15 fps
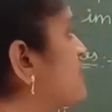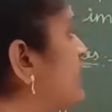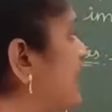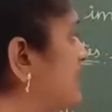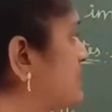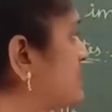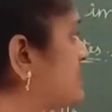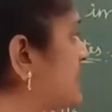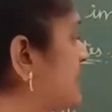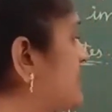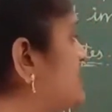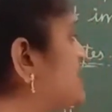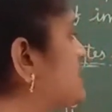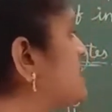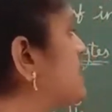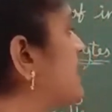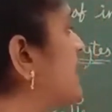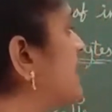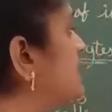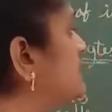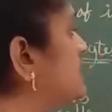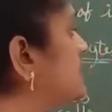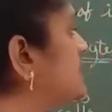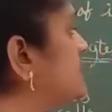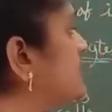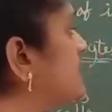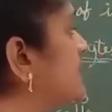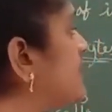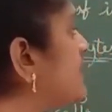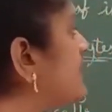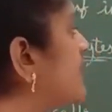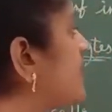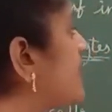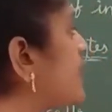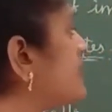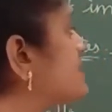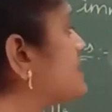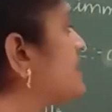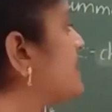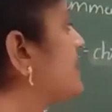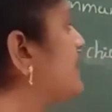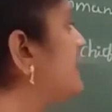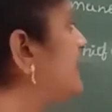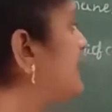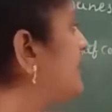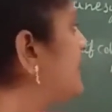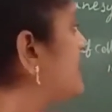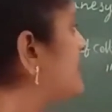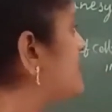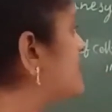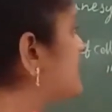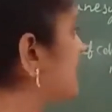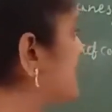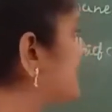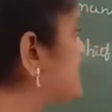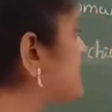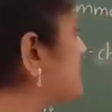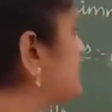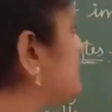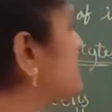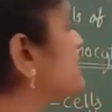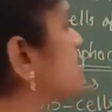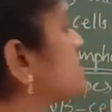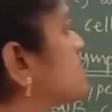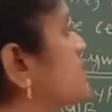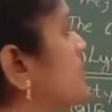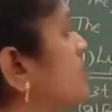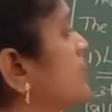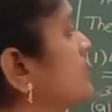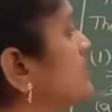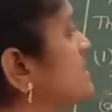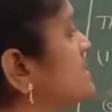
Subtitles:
phagocytes, and third one are auxiliary cells. So these